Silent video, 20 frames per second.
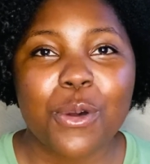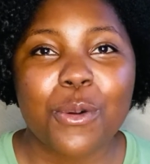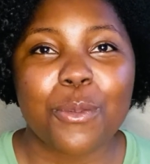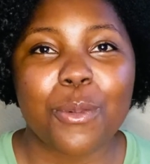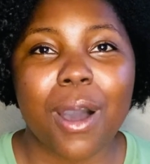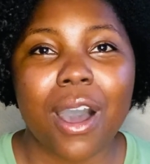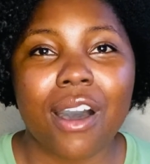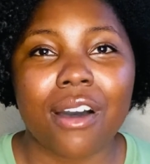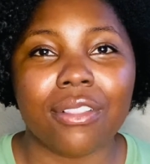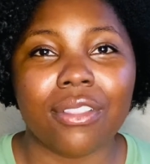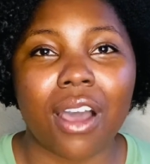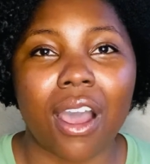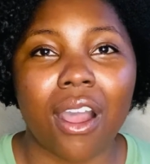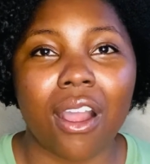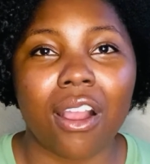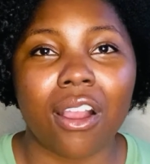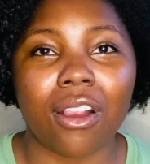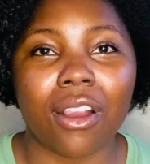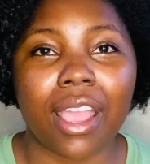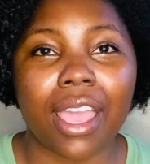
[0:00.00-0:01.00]
while
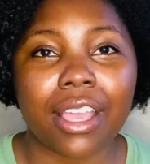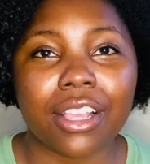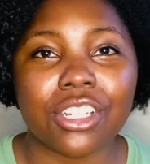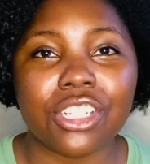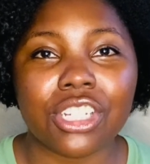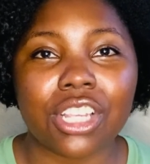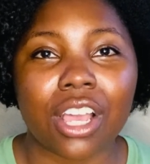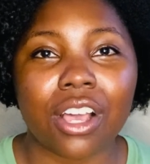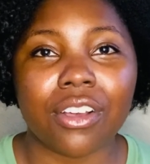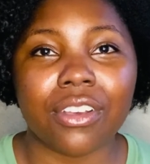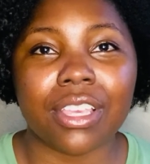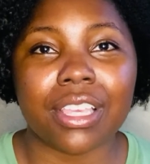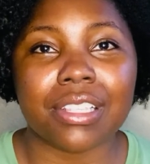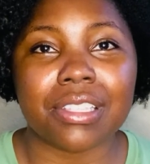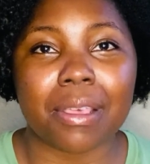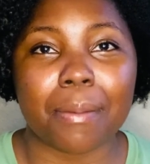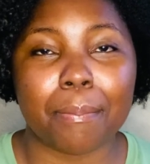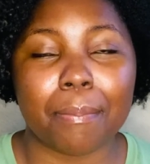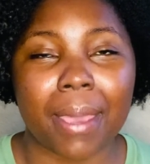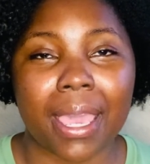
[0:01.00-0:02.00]
our eggshell is
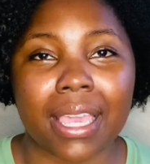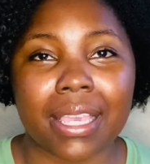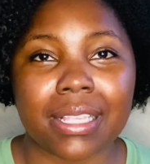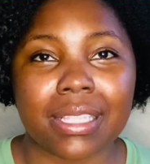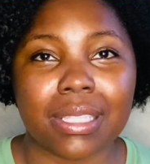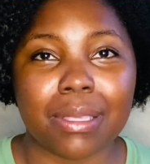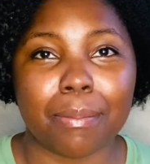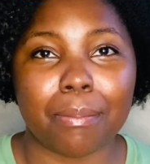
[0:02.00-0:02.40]
a base